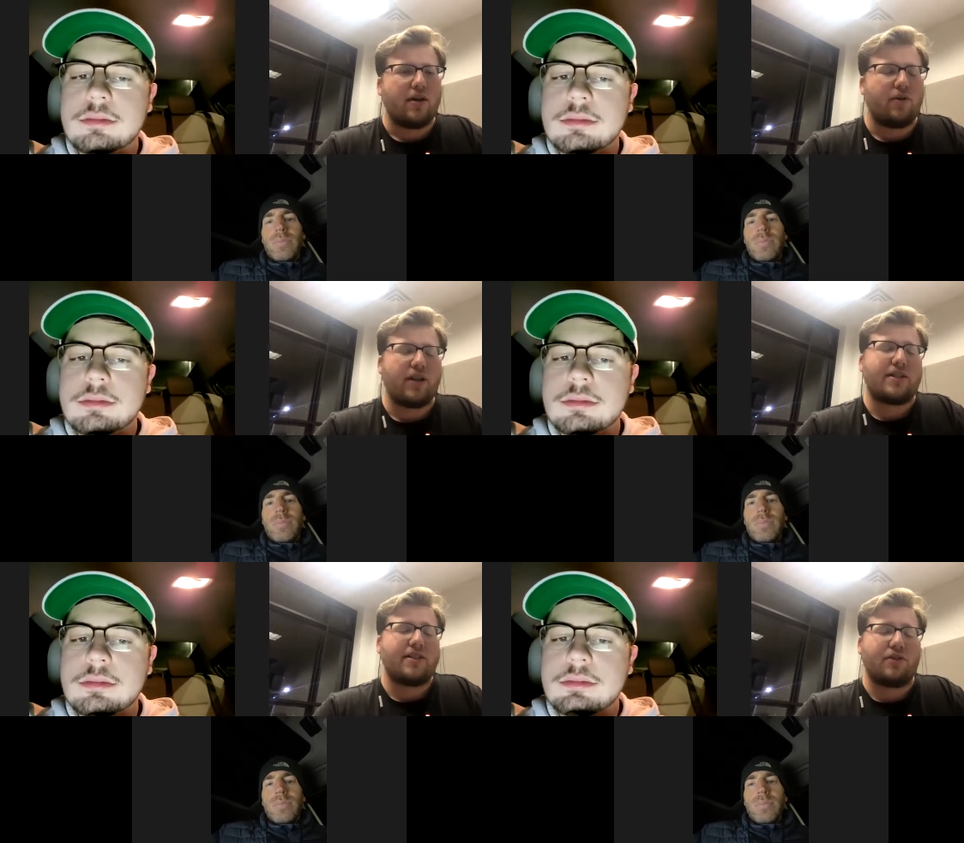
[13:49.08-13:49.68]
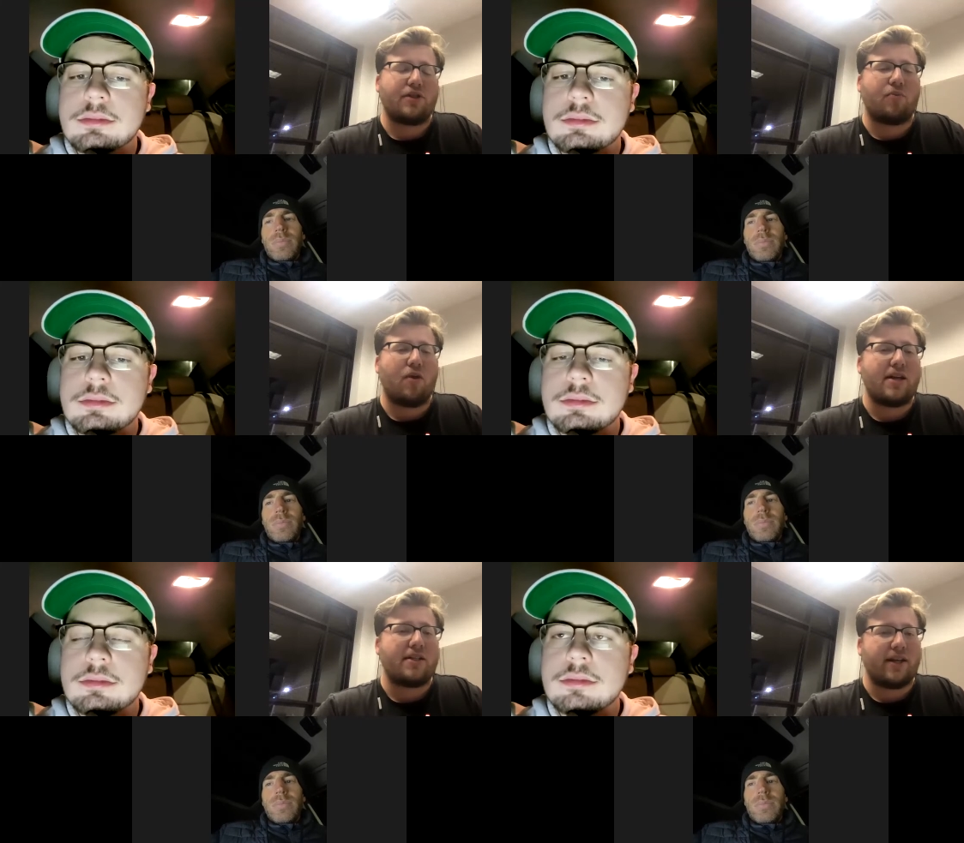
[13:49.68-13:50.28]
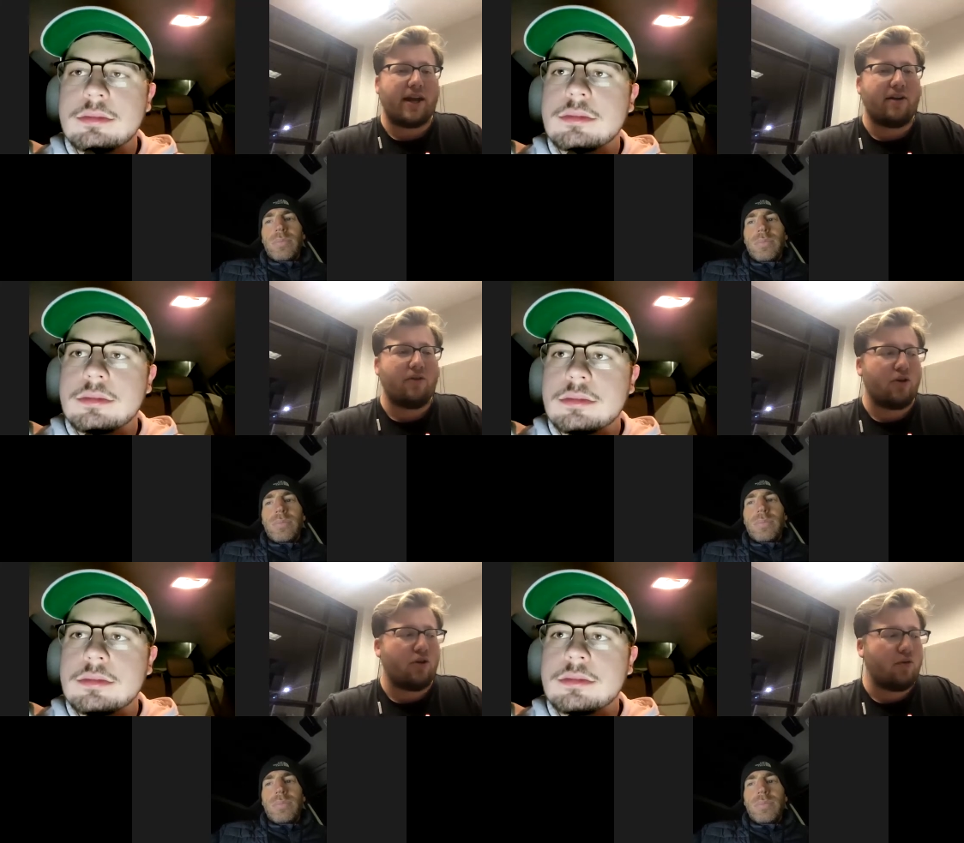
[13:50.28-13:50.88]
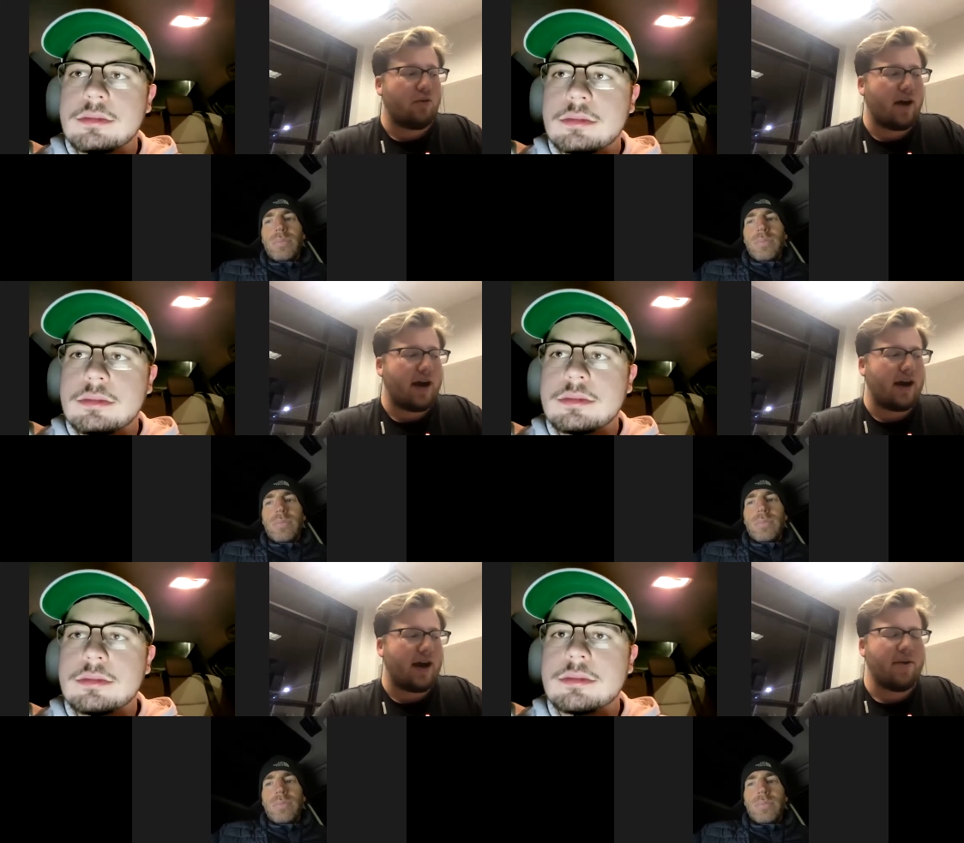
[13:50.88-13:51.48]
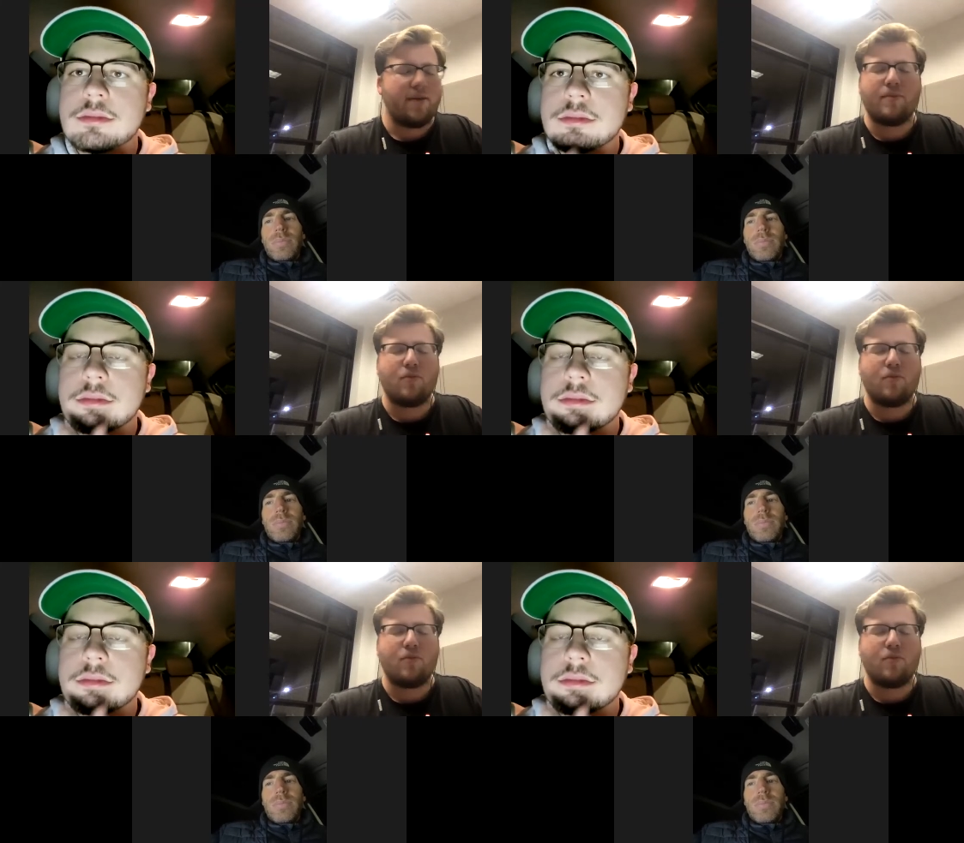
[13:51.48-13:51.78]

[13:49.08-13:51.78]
Speaker 1: while that's still surprising, I don't know. I might be